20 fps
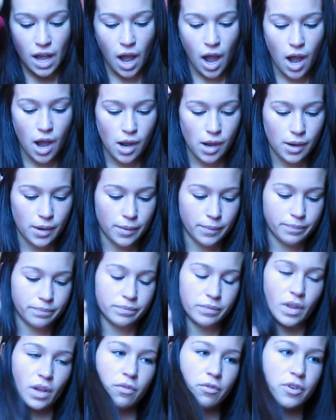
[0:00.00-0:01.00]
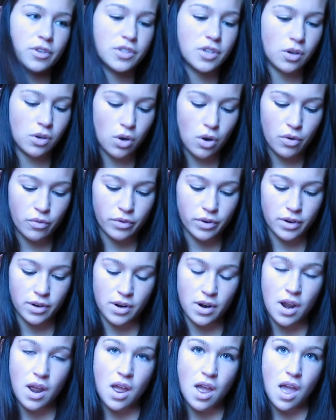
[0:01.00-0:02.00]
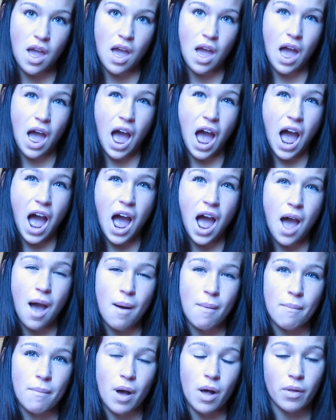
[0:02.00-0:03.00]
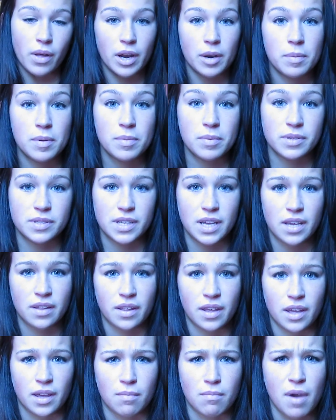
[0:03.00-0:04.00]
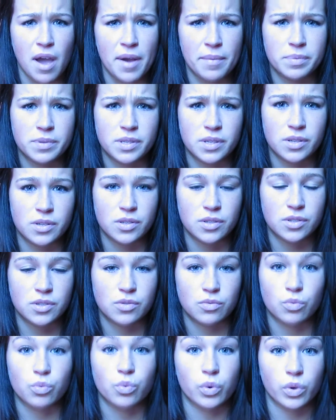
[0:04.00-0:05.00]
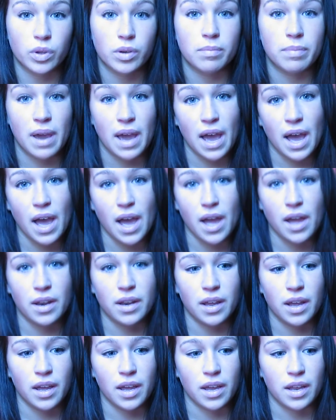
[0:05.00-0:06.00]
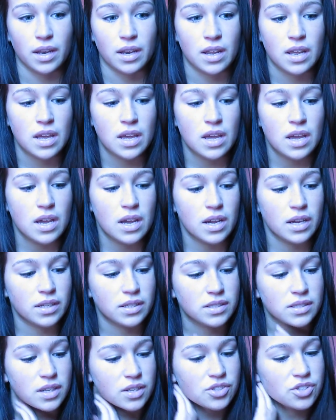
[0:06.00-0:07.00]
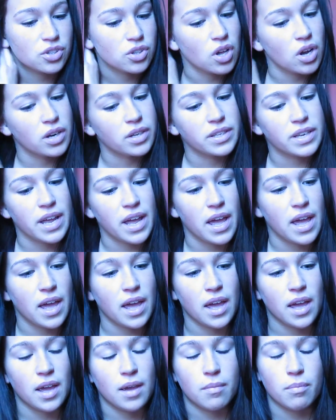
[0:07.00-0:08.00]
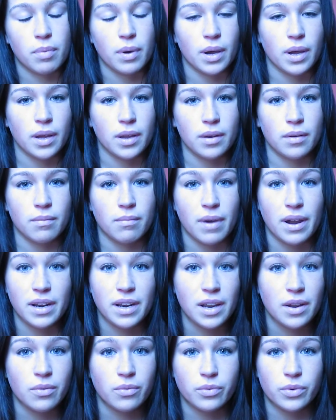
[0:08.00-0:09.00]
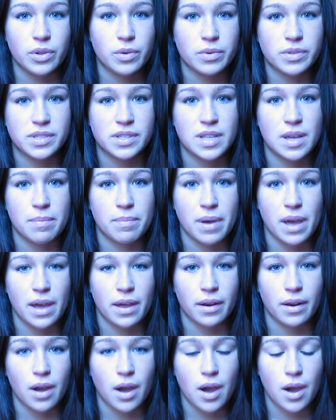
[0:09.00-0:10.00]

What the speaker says: First I'll go over, a lot of people say like MEPS is really bad and it's such a long day, but my day really wasn't that bad.